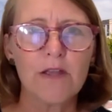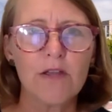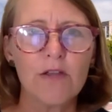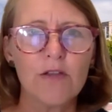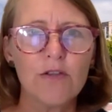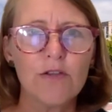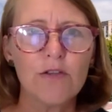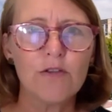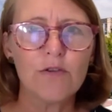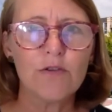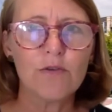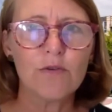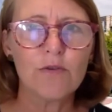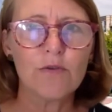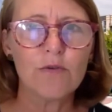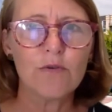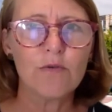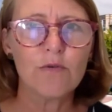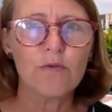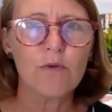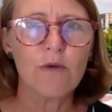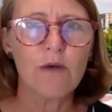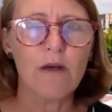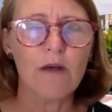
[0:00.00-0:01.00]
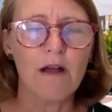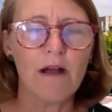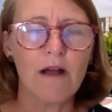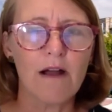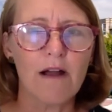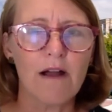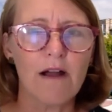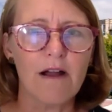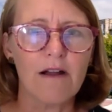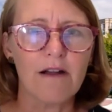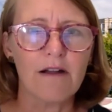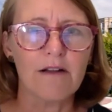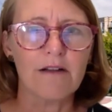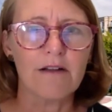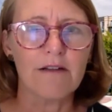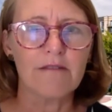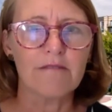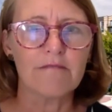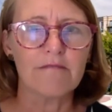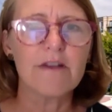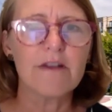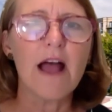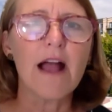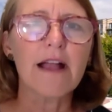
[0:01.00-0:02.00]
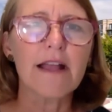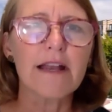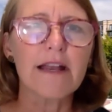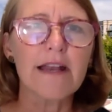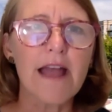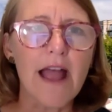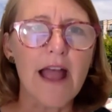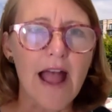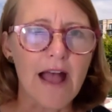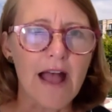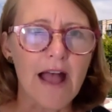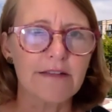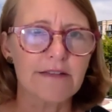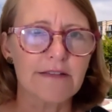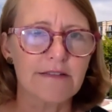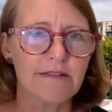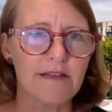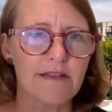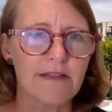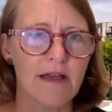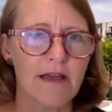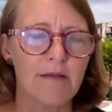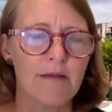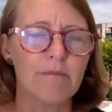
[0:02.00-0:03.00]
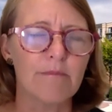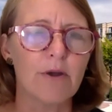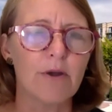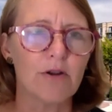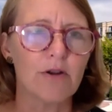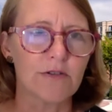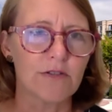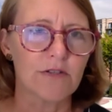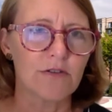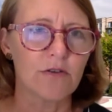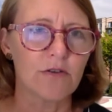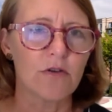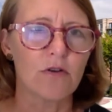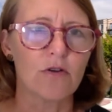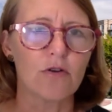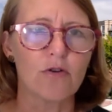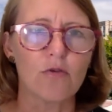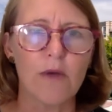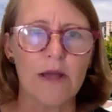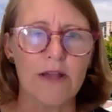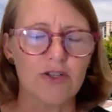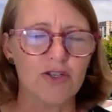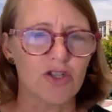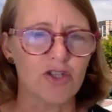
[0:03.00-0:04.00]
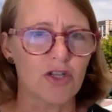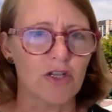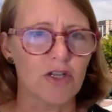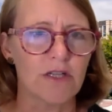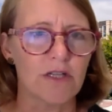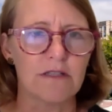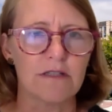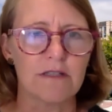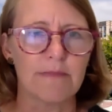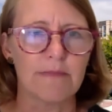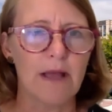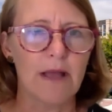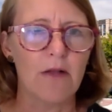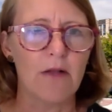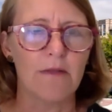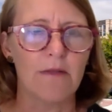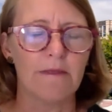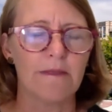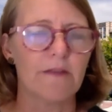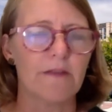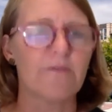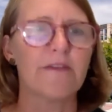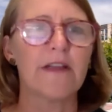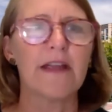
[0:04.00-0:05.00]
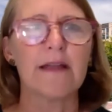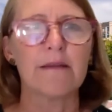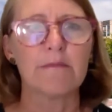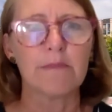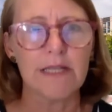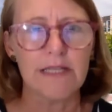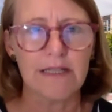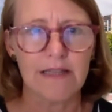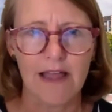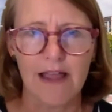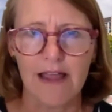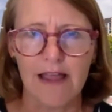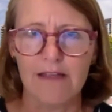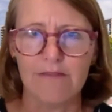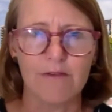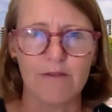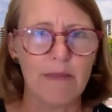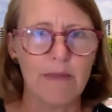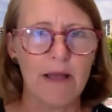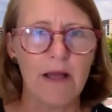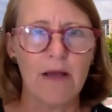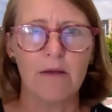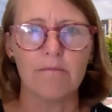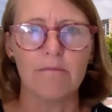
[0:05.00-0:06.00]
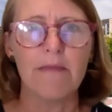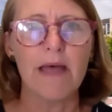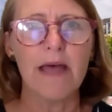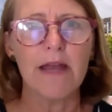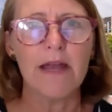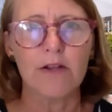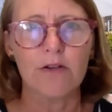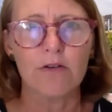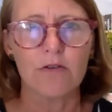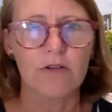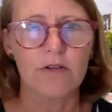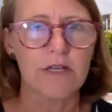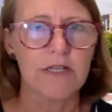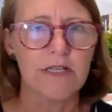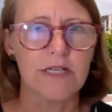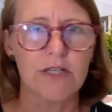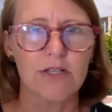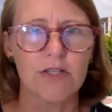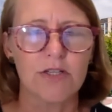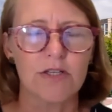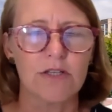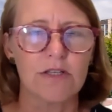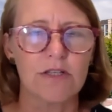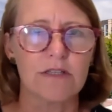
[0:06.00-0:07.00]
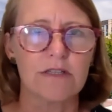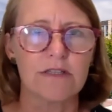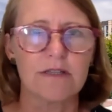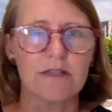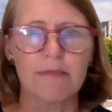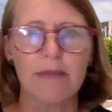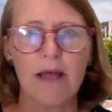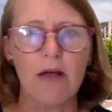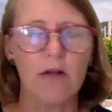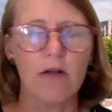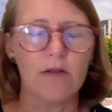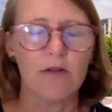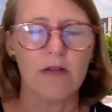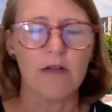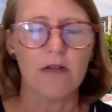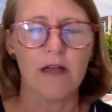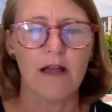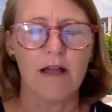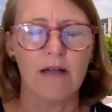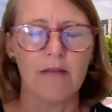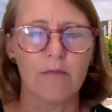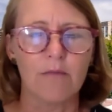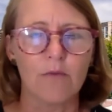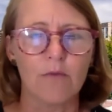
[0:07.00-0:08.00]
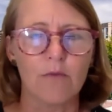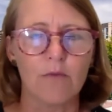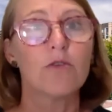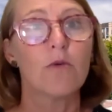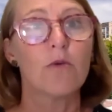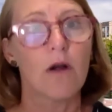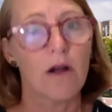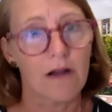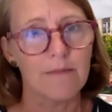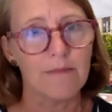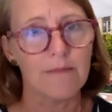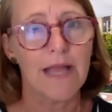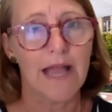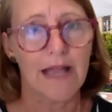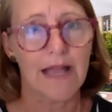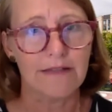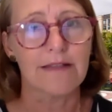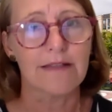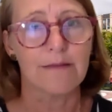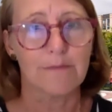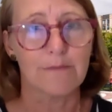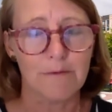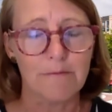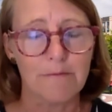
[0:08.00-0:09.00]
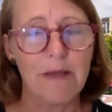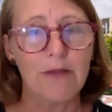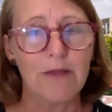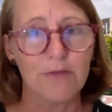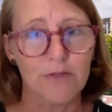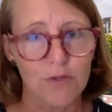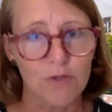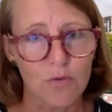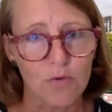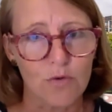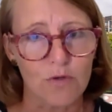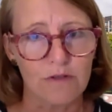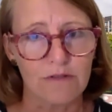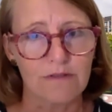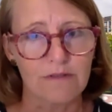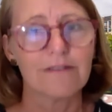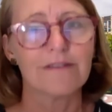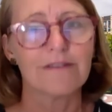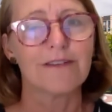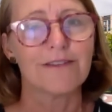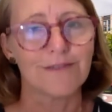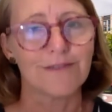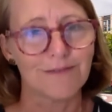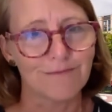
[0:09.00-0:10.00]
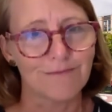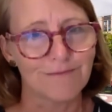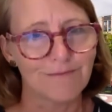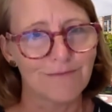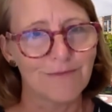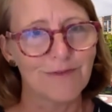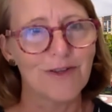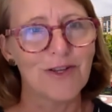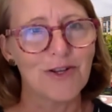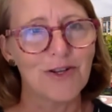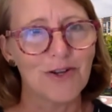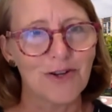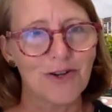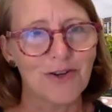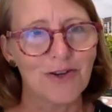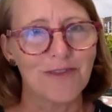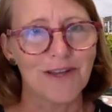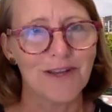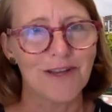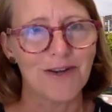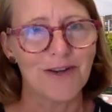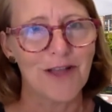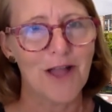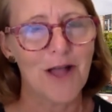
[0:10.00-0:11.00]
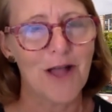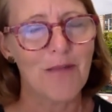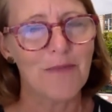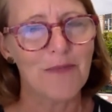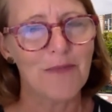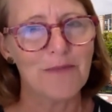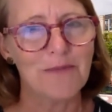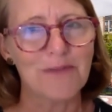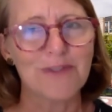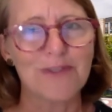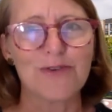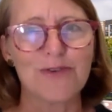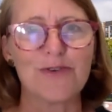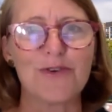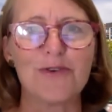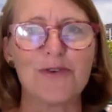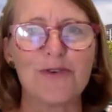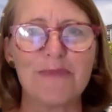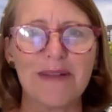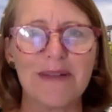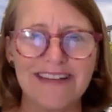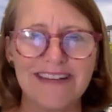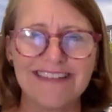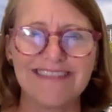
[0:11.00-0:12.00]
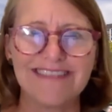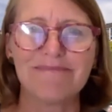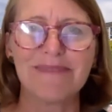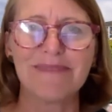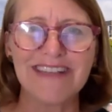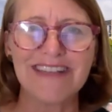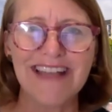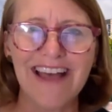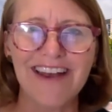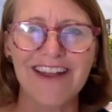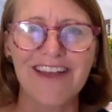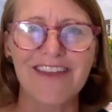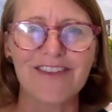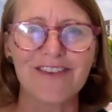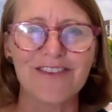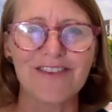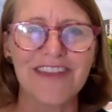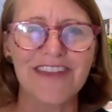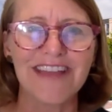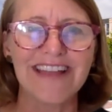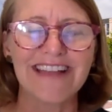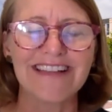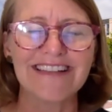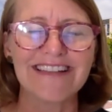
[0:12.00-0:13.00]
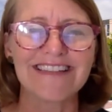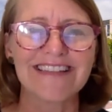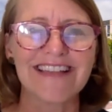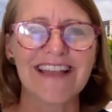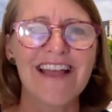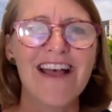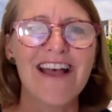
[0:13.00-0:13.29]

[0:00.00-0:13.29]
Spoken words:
You are not going to ask them personal questions about their family life, about medical conditions, about, you are going to be asking them about school because you're there to help them with school, but not other things.